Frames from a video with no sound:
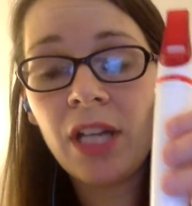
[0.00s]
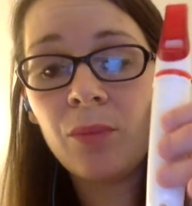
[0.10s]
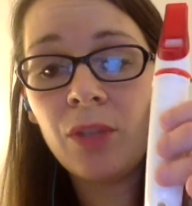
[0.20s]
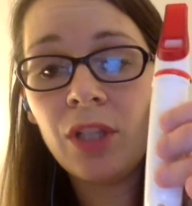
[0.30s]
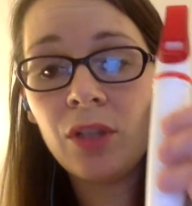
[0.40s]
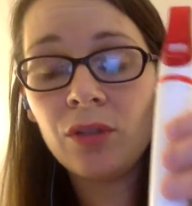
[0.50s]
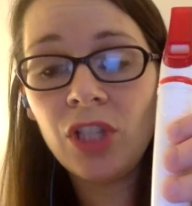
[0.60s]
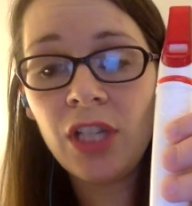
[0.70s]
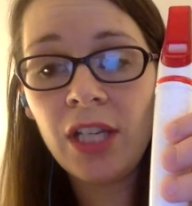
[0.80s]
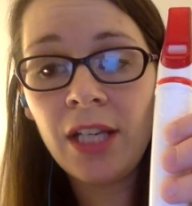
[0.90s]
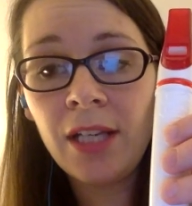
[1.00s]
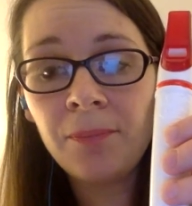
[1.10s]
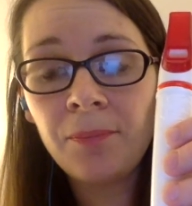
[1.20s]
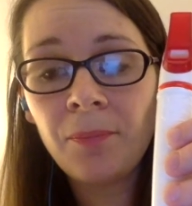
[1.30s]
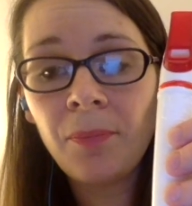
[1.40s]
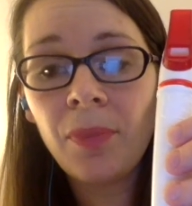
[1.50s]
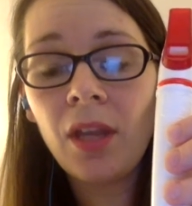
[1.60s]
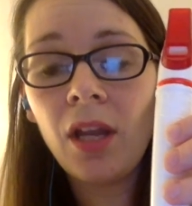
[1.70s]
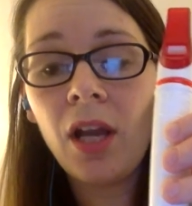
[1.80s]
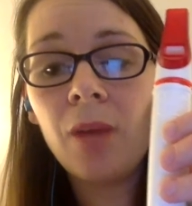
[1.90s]
We go G,
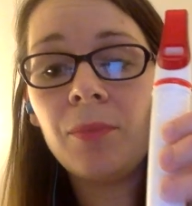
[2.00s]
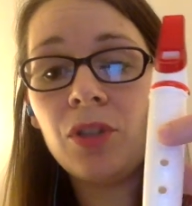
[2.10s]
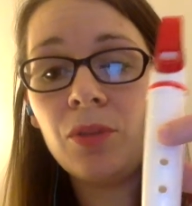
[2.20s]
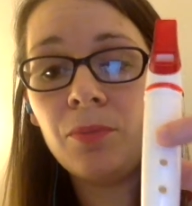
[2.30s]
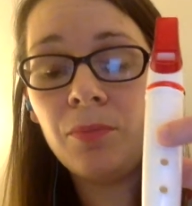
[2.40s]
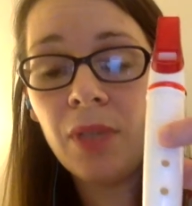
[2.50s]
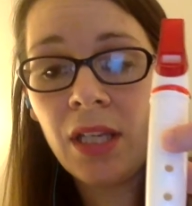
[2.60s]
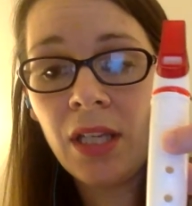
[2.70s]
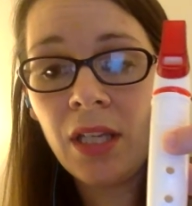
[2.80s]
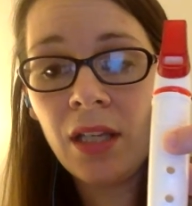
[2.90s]
up to B,